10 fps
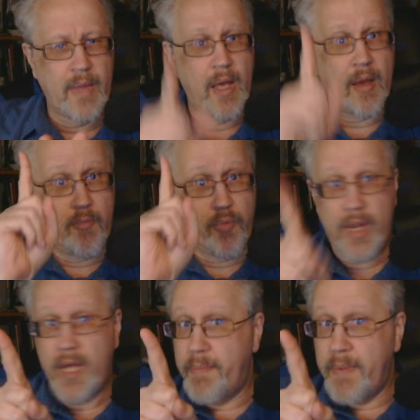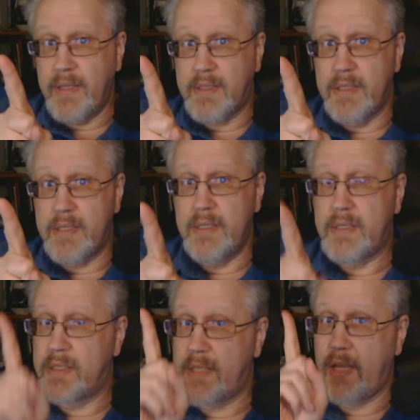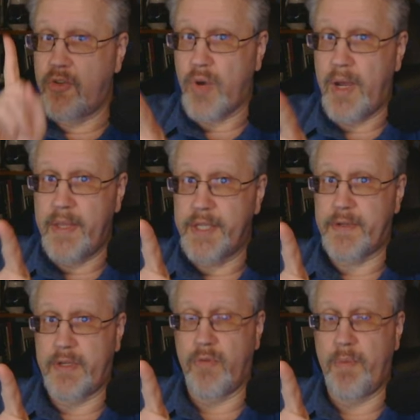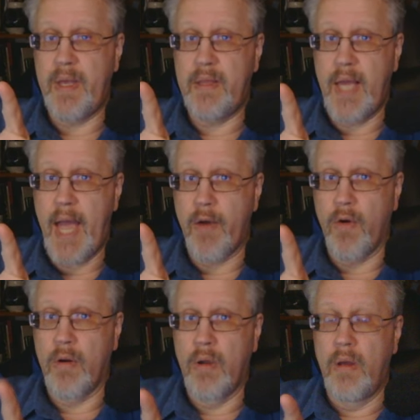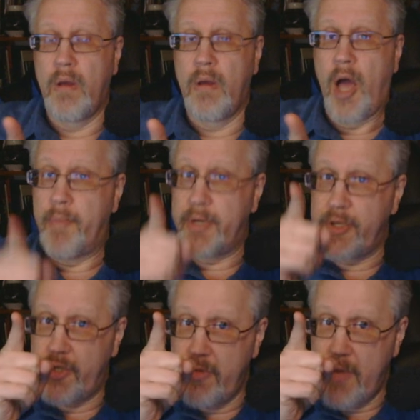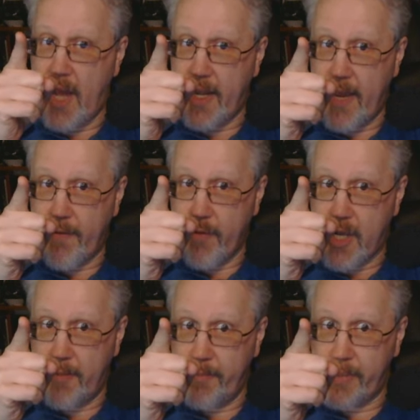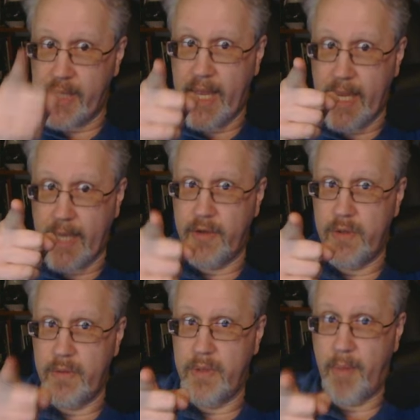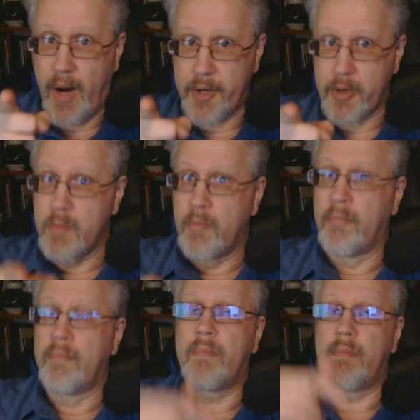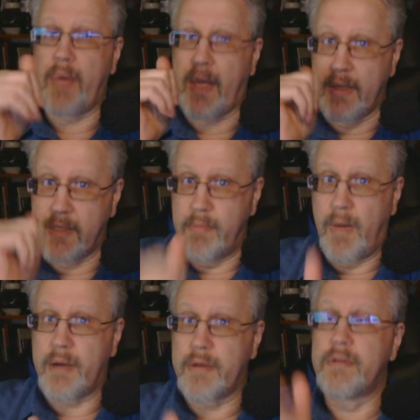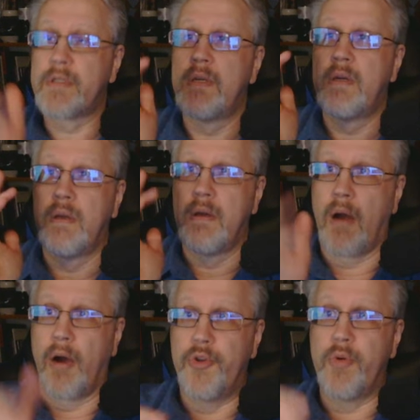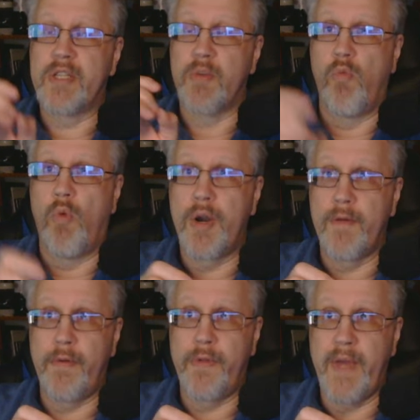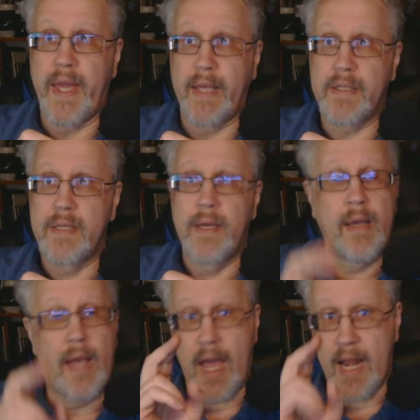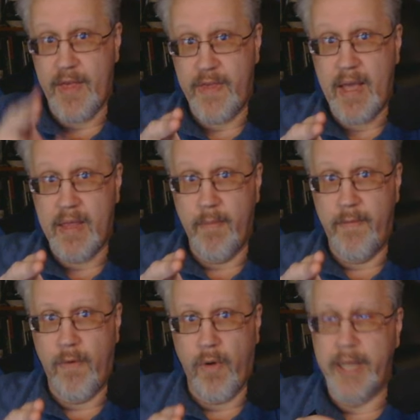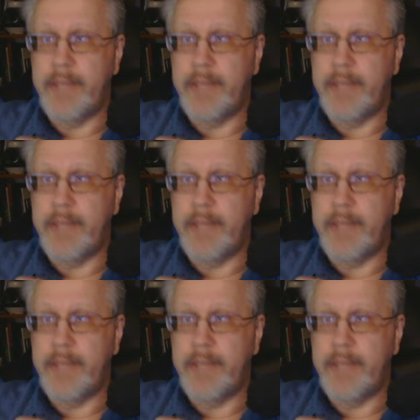Bring up instances and say, try this to repeat the error, but do not ever complain to the modder, because the modders are doing some wonderful things, and I thank them for it.